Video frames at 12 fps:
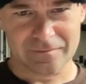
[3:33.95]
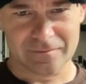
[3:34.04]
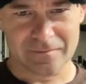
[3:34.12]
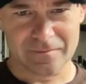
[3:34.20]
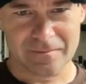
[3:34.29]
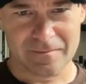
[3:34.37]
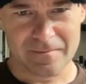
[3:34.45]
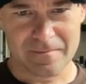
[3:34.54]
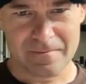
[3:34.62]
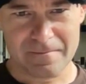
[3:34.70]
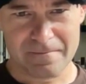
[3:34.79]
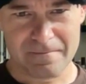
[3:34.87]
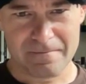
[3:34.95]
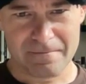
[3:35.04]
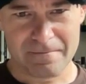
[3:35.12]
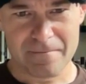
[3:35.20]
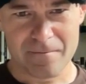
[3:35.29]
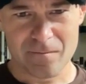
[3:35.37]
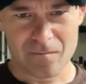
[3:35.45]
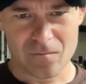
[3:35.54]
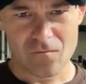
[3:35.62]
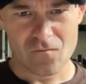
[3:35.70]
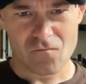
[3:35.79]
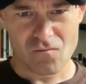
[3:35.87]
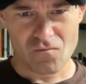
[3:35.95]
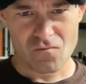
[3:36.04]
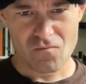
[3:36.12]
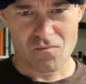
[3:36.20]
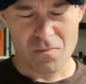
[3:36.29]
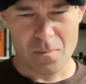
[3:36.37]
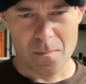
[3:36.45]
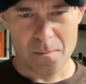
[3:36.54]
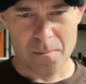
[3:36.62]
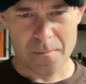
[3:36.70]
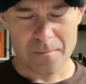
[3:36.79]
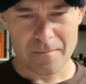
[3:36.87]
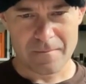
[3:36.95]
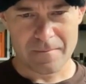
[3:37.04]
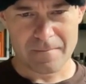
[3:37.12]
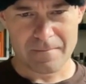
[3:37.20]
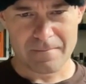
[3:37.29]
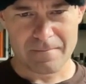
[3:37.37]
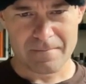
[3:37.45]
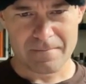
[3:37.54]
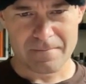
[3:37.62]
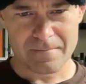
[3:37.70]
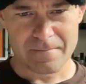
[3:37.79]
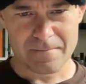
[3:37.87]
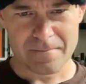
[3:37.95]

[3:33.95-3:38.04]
[no speech]